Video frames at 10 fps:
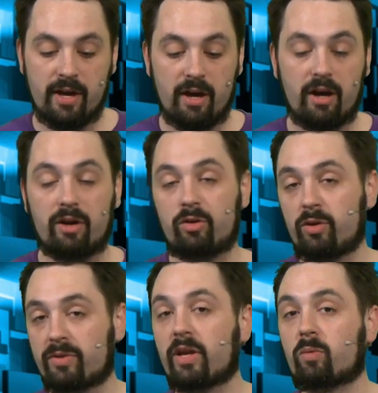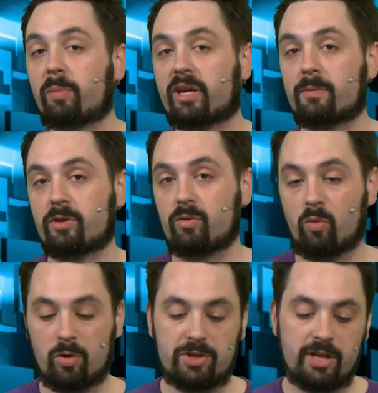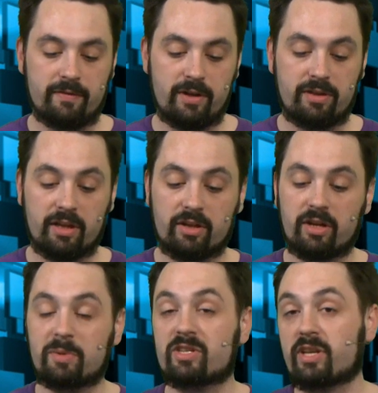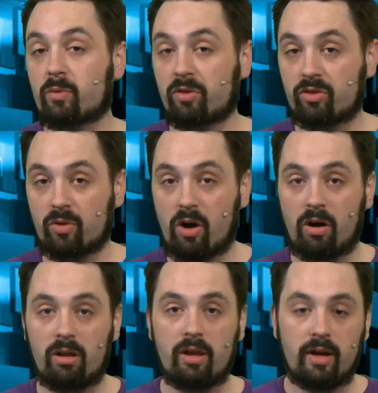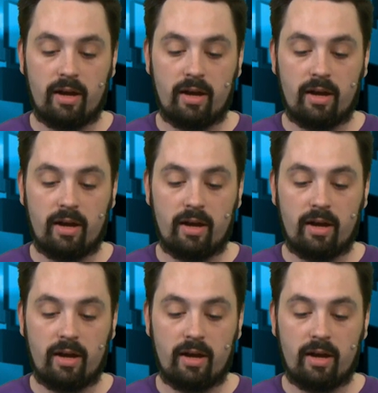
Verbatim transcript: Uh, who do you think will become the new War Chief? Do you think they're going to stick with Thrall?